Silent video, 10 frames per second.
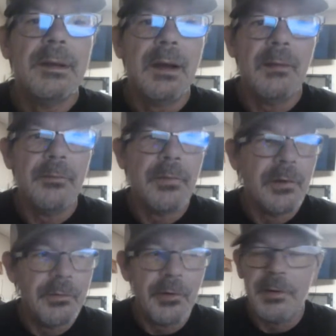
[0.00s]
I'm very,
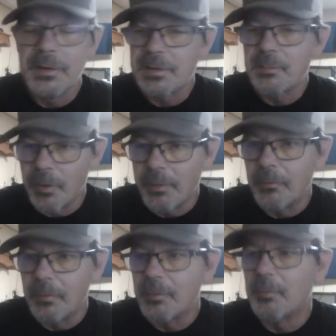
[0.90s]
very
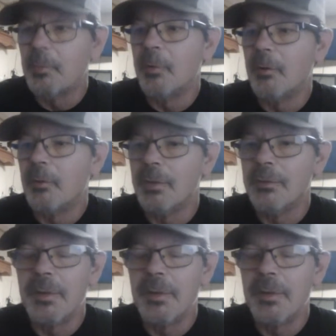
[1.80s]
disappointed with the Premier One